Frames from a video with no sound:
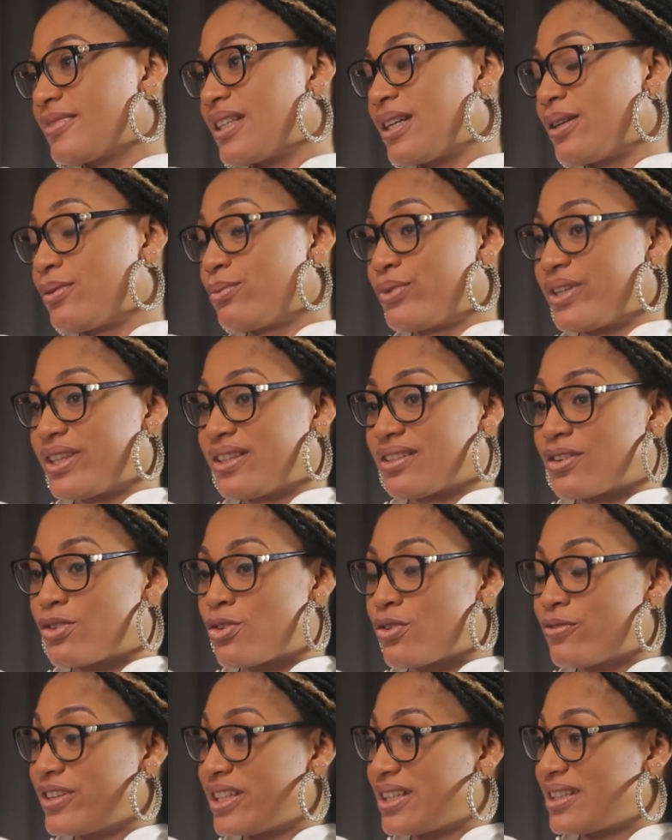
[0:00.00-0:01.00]
And with the
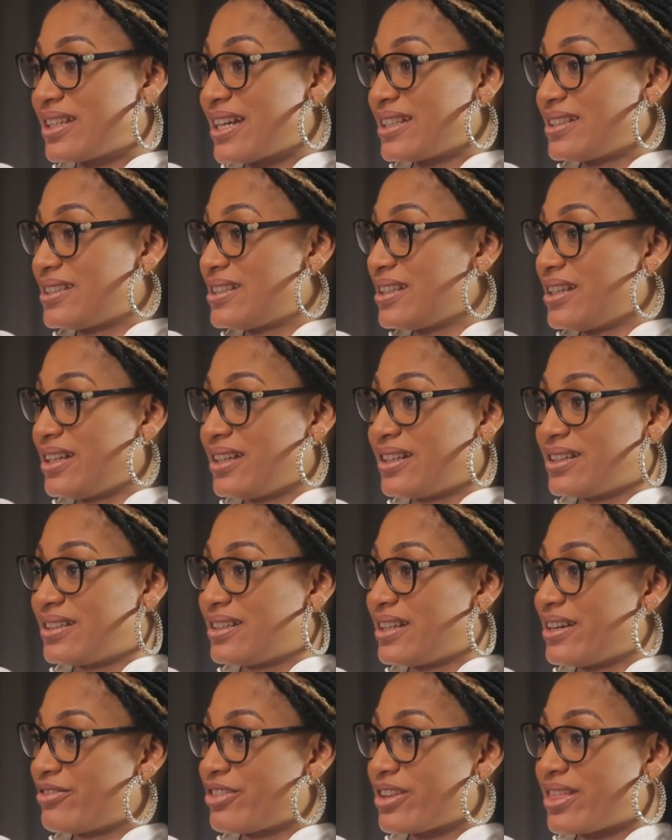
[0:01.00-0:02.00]
COVID-19
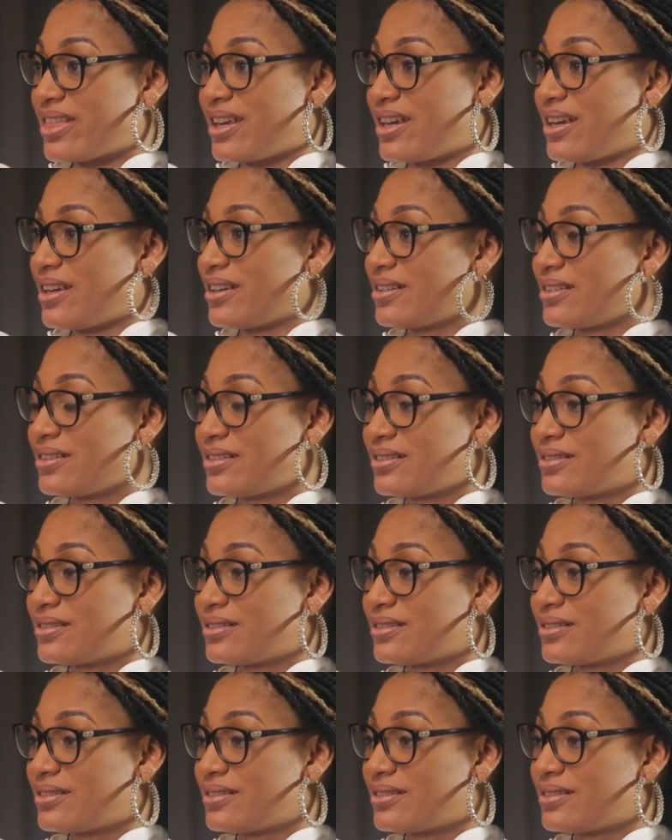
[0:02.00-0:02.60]
and everything,